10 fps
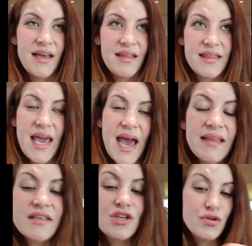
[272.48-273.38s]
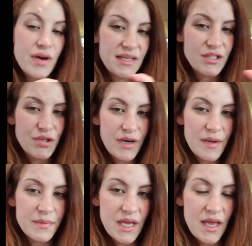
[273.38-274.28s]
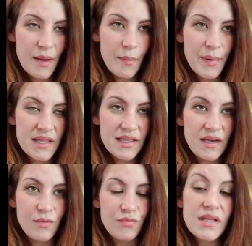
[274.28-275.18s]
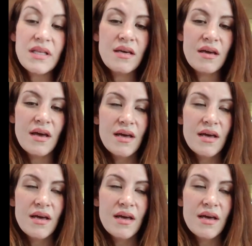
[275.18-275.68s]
they had the transcript, but they really